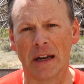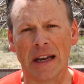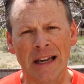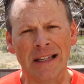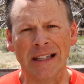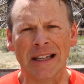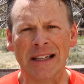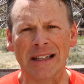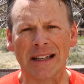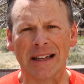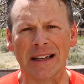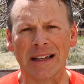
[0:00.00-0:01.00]
is
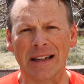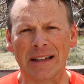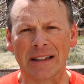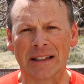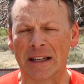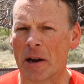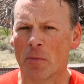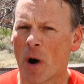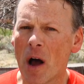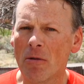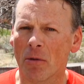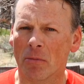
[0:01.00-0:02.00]
it the same
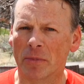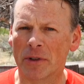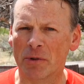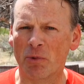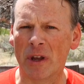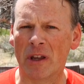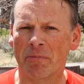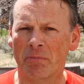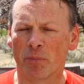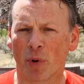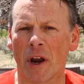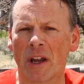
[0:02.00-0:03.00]
problem? Did we
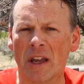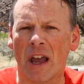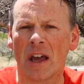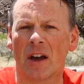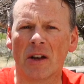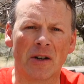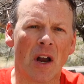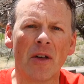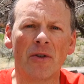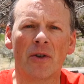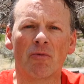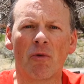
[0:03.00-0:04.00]
break yet
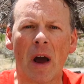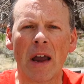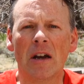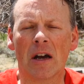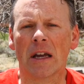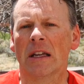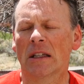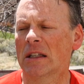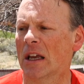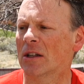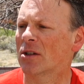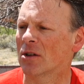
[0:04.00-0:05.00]
another ride height
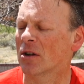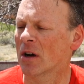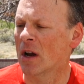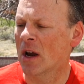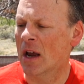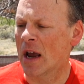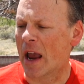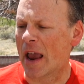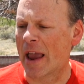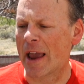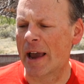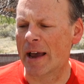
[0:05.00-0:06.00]
sensor?
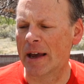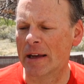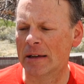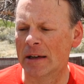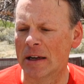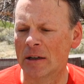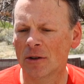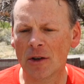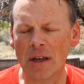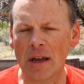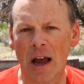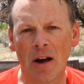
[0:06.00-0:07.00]
And in
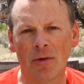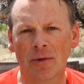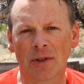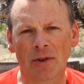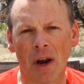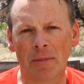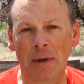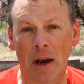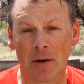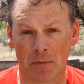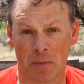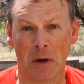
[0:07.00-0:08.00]
looking how it was strapped
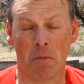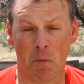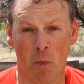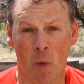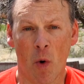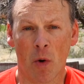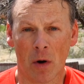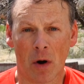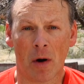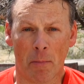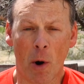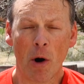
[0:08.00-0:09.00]
down and being more
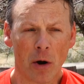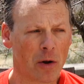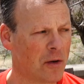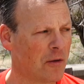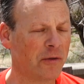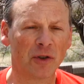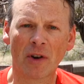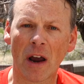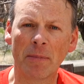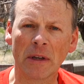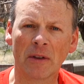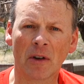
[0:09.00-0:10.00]
a part of
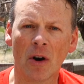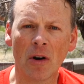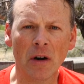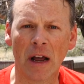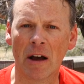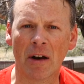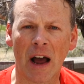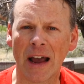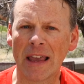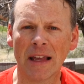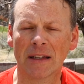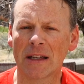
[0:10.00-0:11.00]
strapping the car down, I
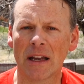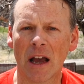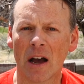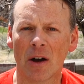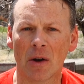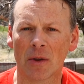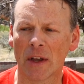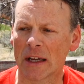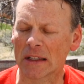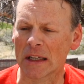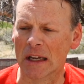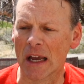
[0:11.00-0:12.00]
can't see how
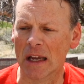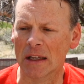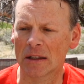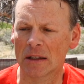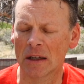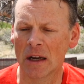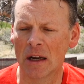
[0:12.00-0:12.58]
that's the case.